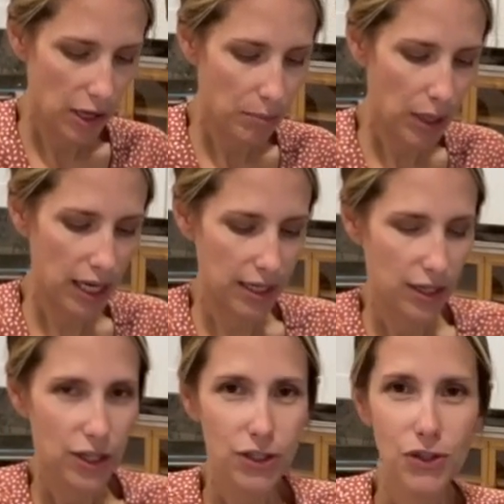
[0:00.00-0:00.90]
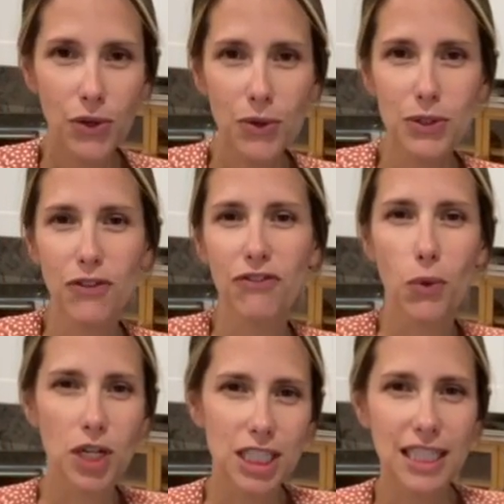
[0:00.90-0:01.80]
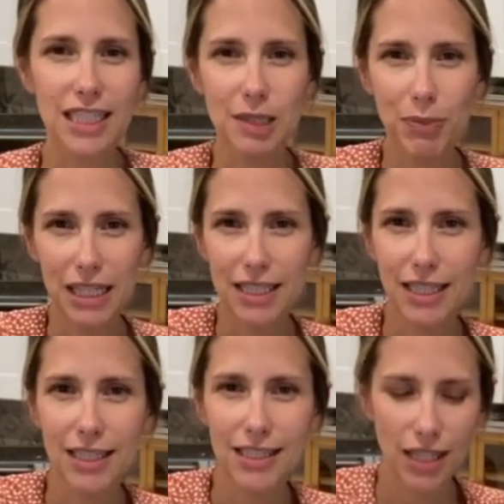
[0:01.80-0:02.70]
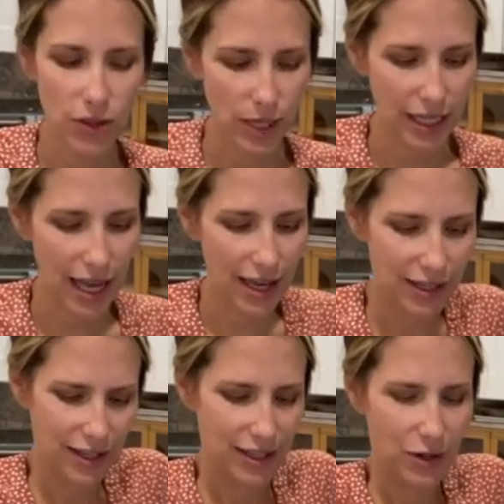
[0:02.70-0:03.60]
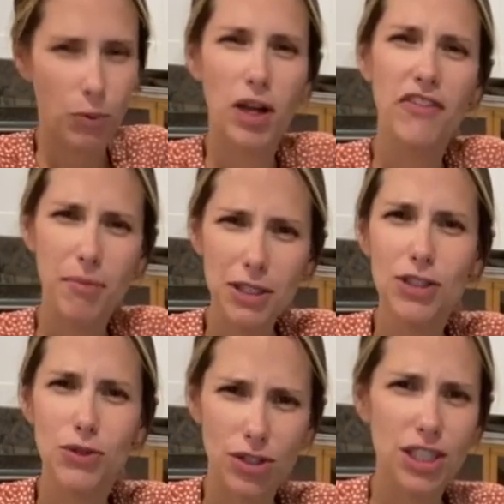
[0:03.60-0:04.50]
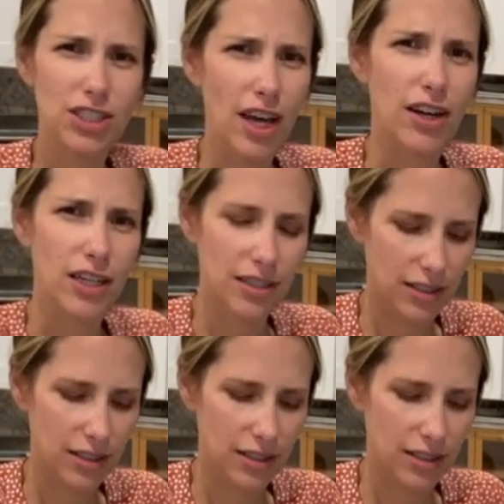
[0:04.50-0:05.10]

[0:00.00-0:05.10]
but you know those 4 cheese pizzas that you can get? One of them is usually cheddar.